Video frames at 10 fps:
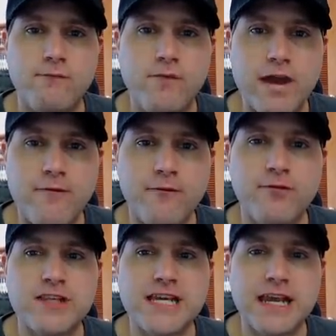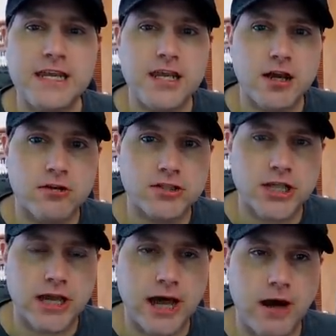15 years
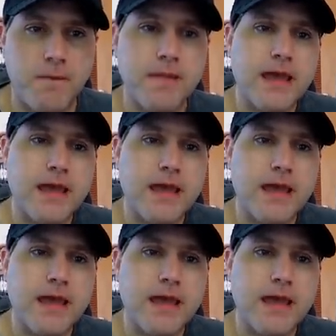ago.